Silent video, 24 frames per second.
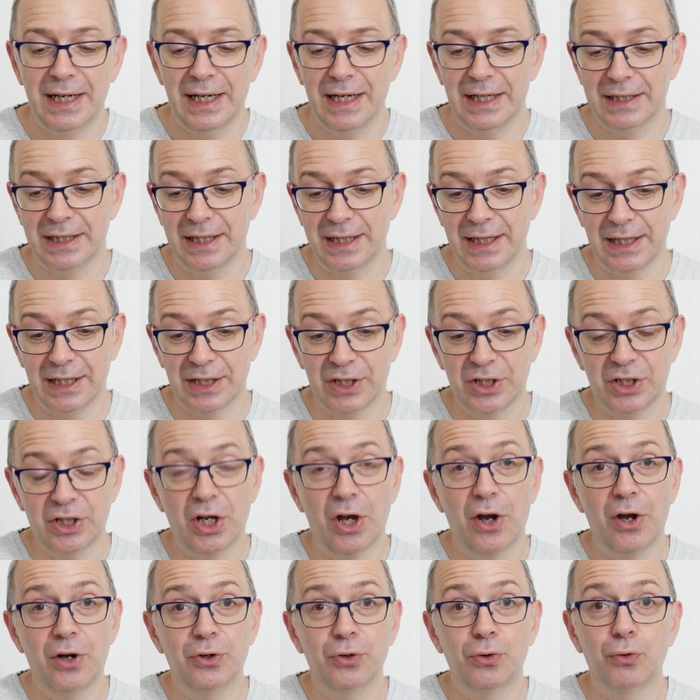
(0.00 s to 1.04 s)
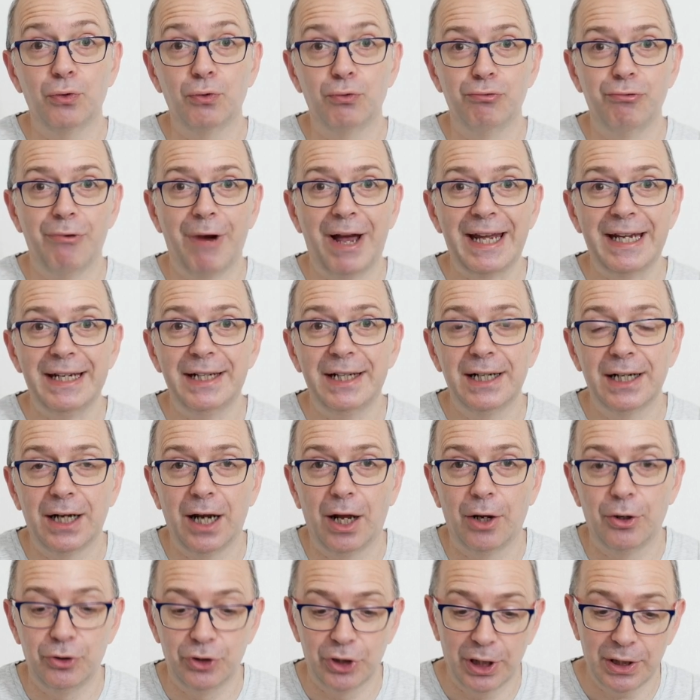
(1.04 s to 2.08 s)
It's an external RAID
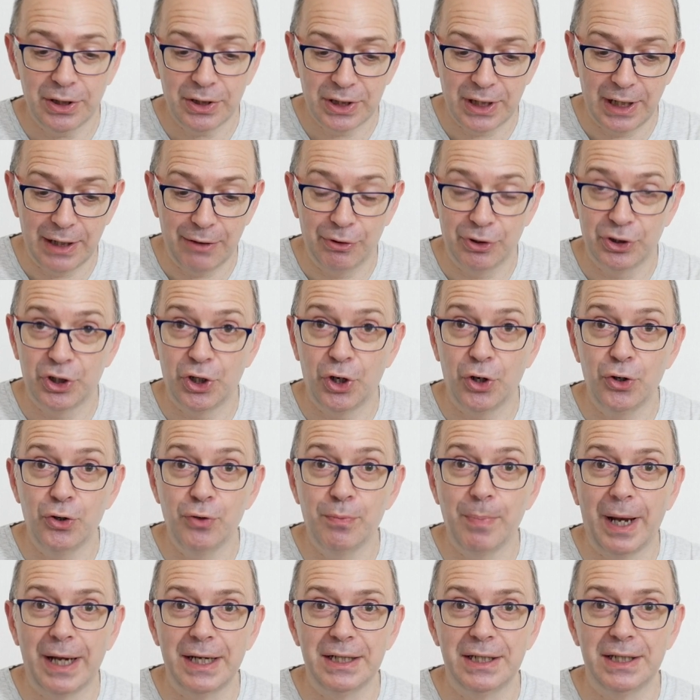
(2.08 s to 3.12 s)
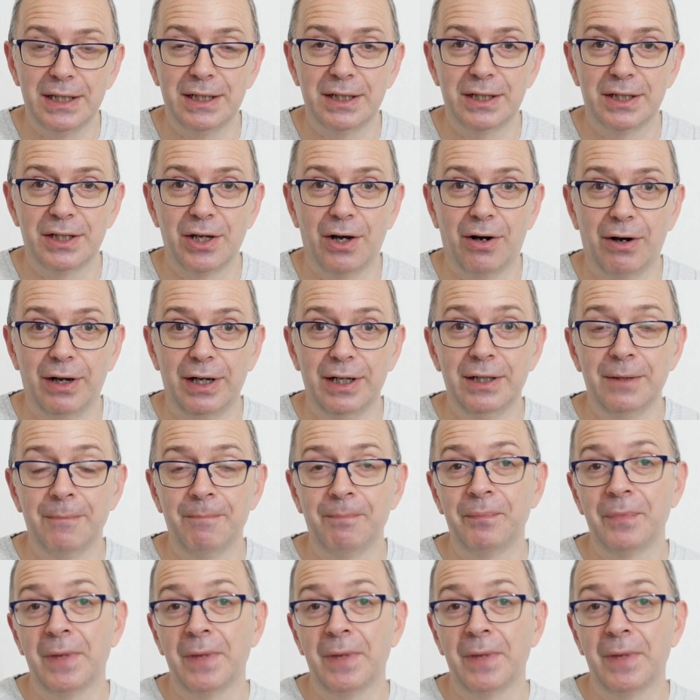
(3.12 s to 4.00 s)
enclosure, so there are two bays inside.